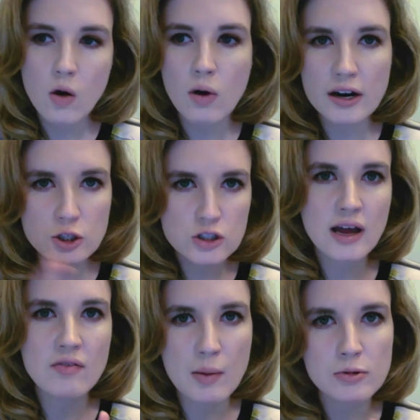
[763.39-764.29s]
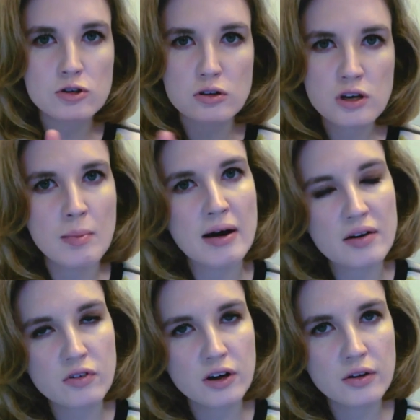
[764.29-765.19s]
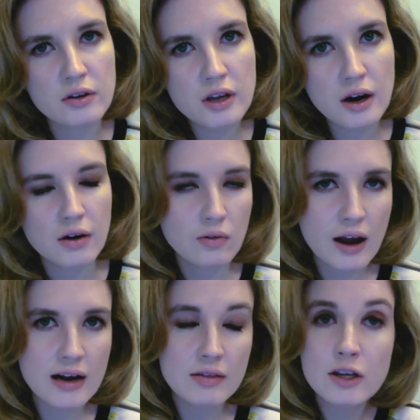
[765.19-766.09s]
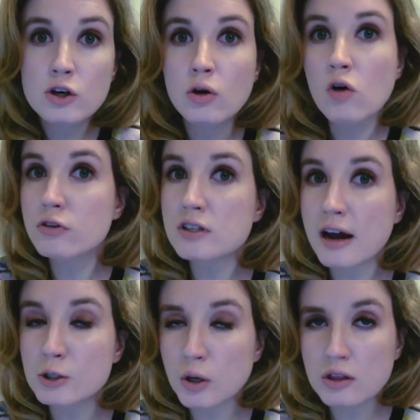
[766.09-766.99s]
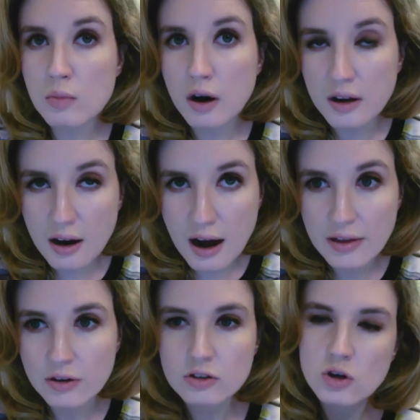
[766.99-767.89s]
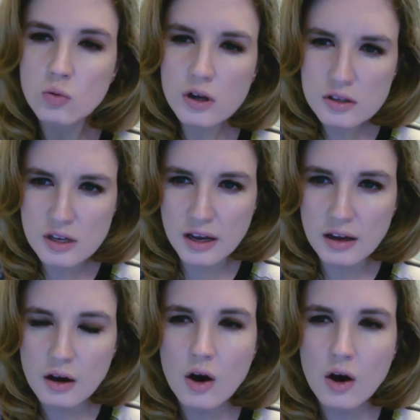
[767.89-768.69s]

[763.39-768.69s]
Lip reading: Why not just have episodes come out every other year, right? And then you don't oversaturate the market either. So we'll see.